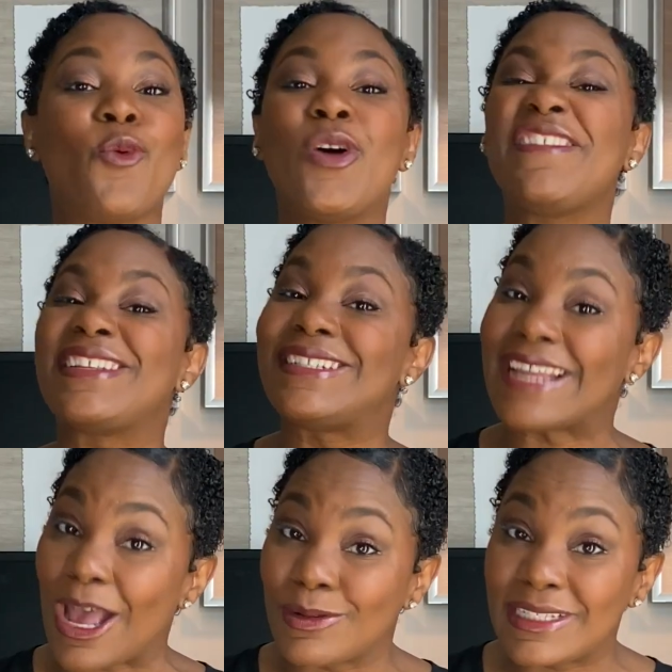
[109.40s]
one of the
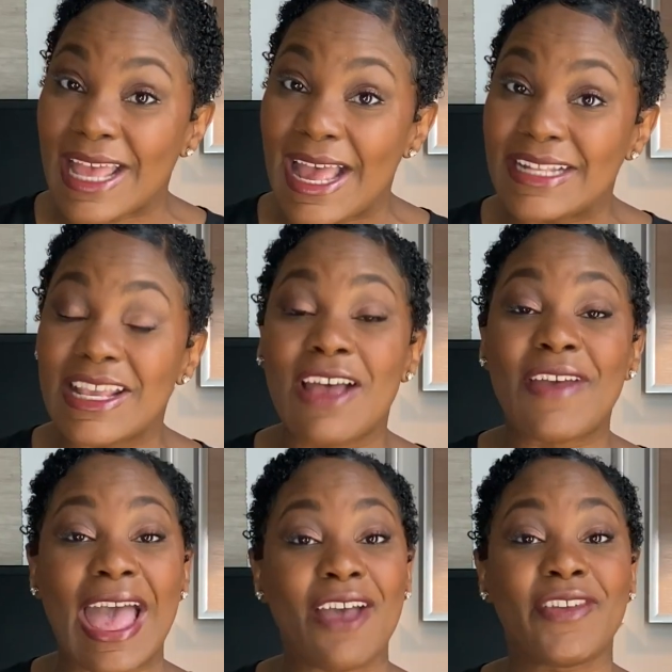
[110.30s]
downsides of
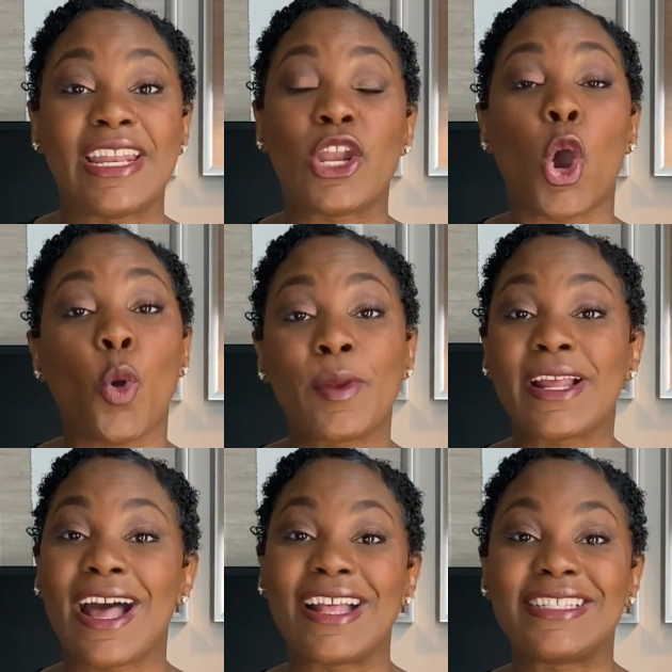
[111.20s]
having an open
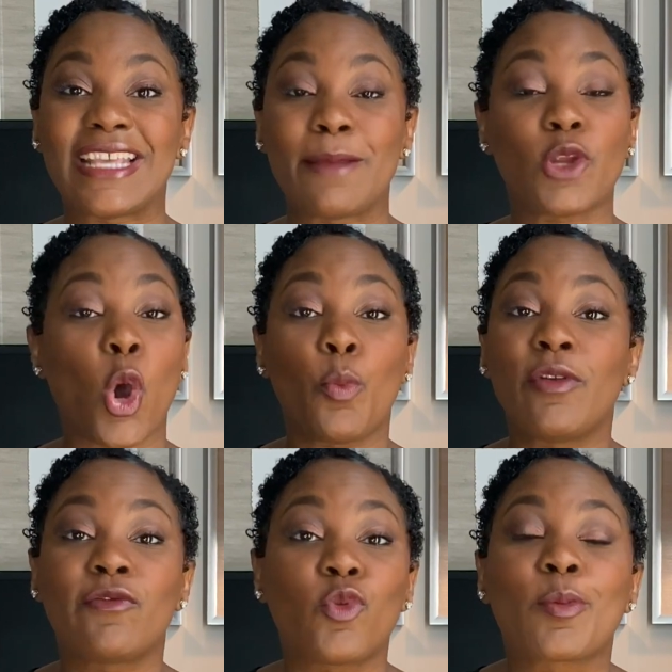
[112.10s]
concept,
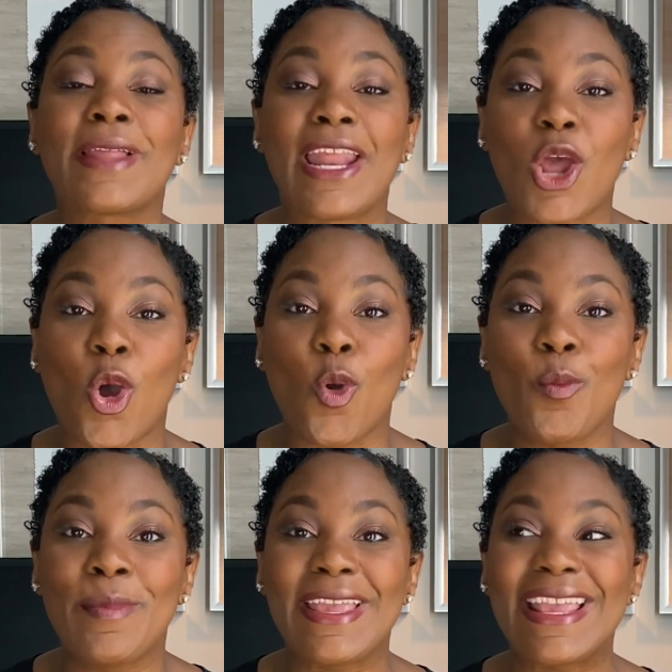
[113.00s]
open floor plan
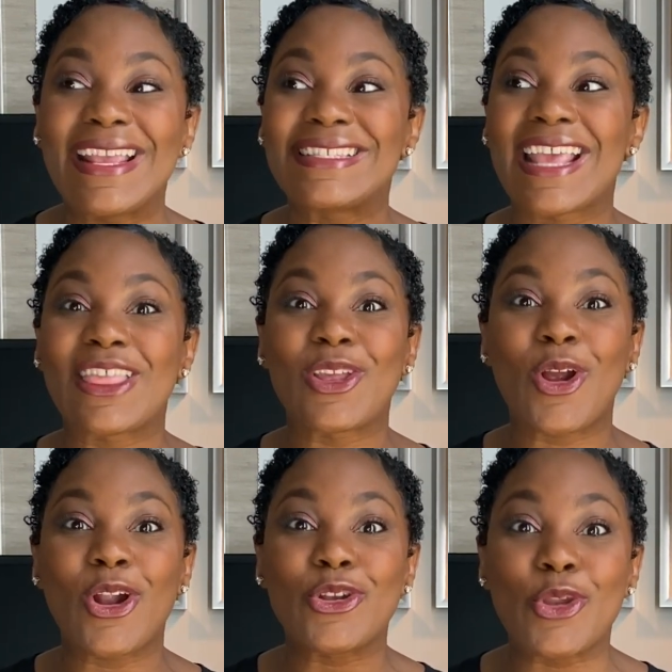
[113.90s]
home is that there
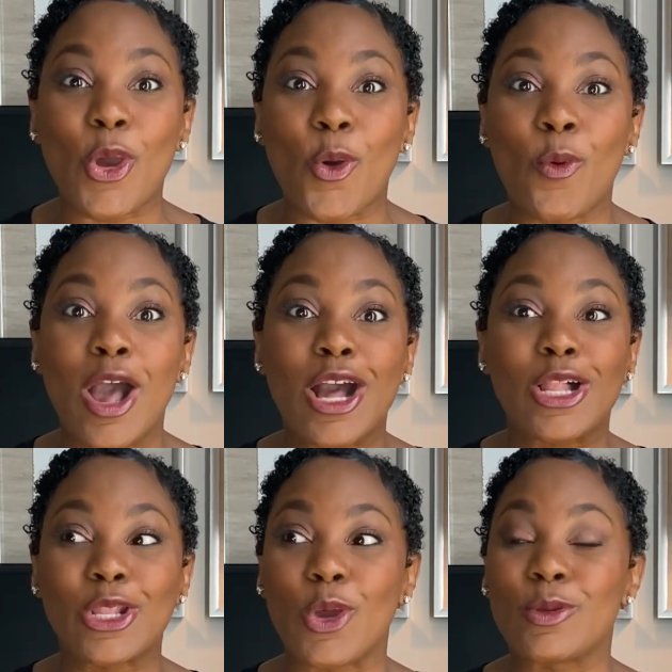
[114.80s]
are no
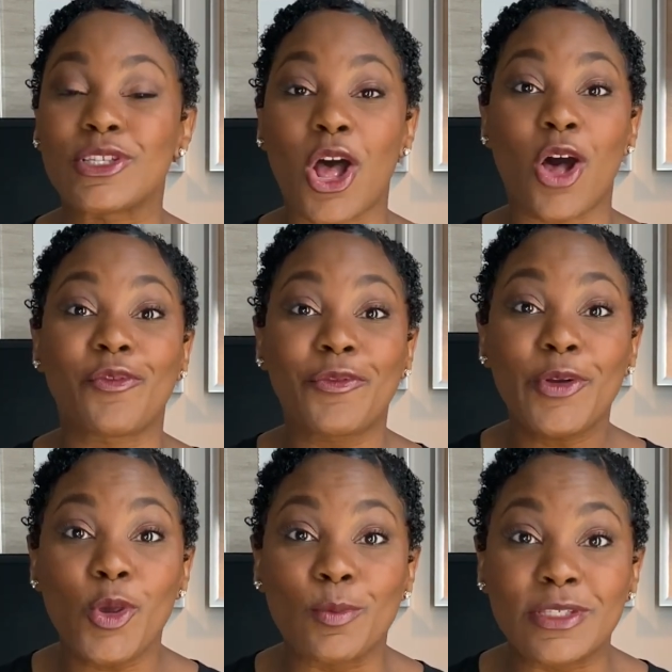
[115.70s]
closed off
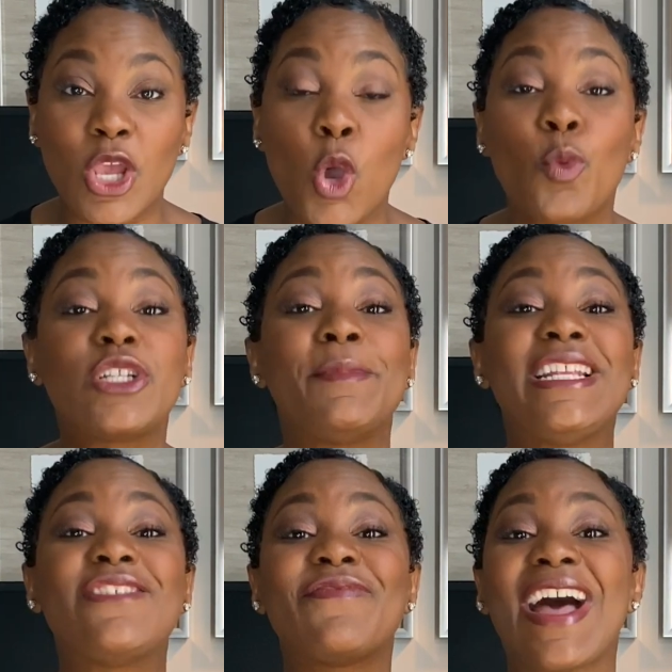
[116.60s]
rooms, which
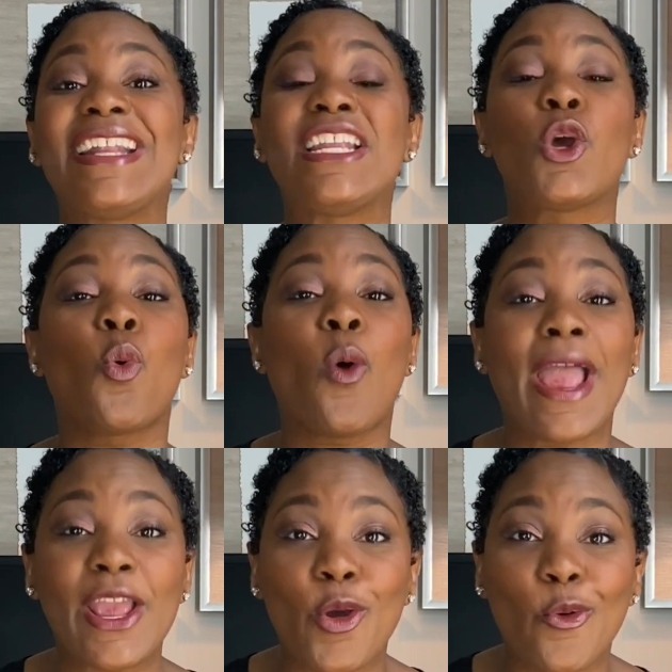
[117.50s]
means finding
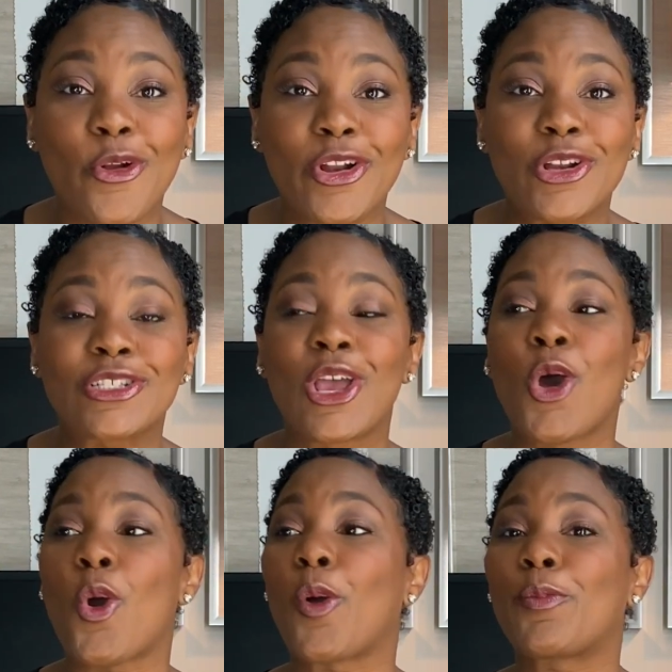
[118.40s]
quiet corners
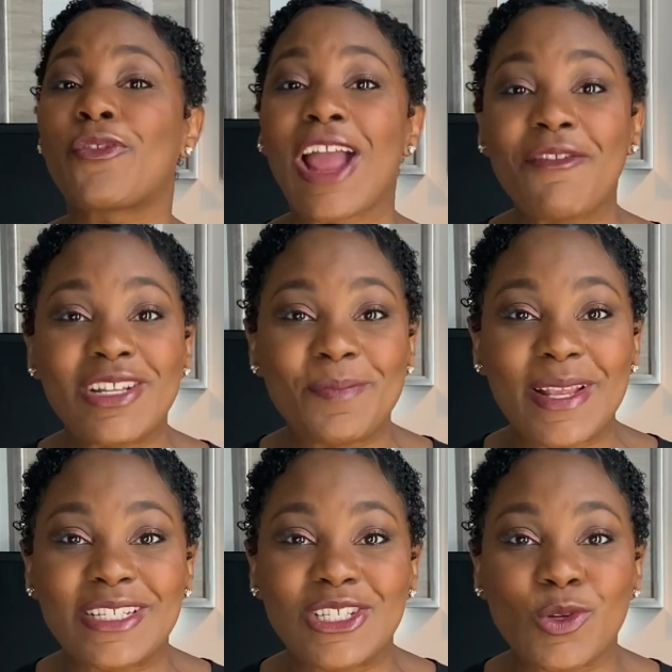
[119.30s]
or private
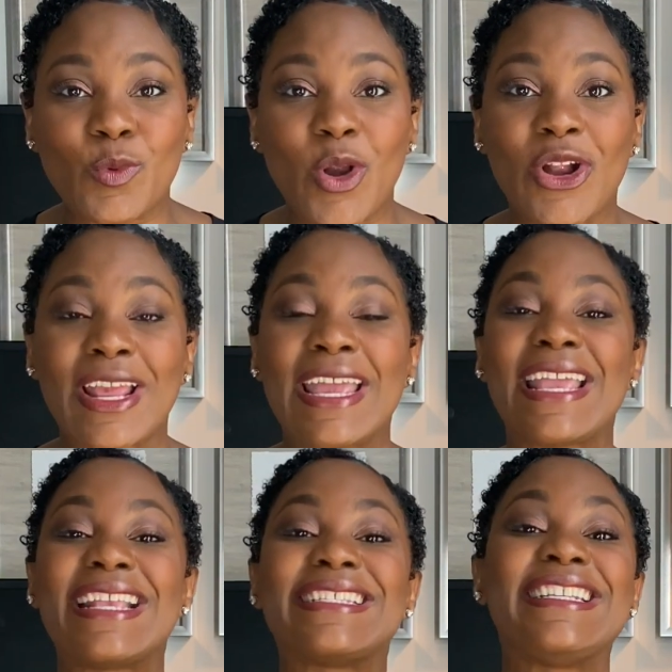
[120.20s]
spaces to work
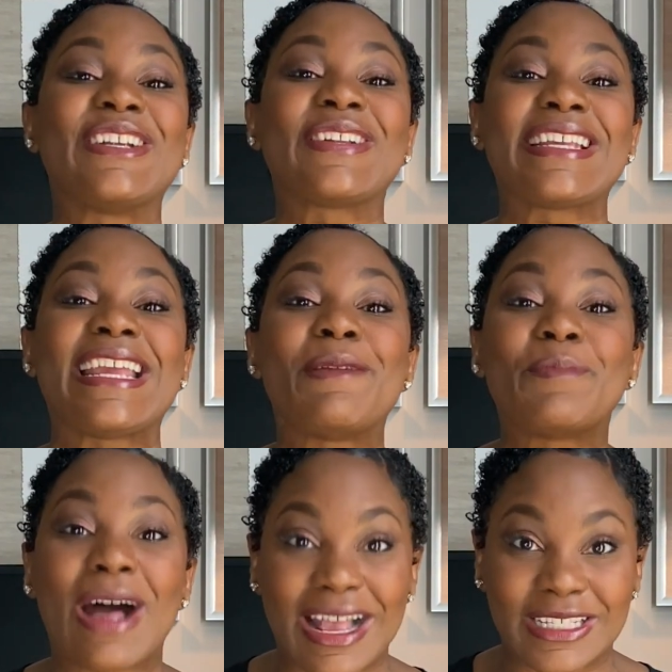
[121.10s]
is nearly
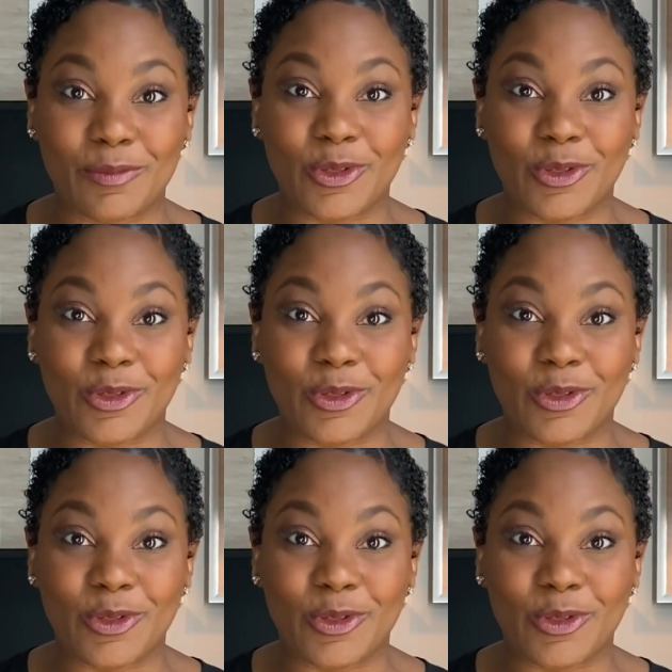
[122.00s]
impossible.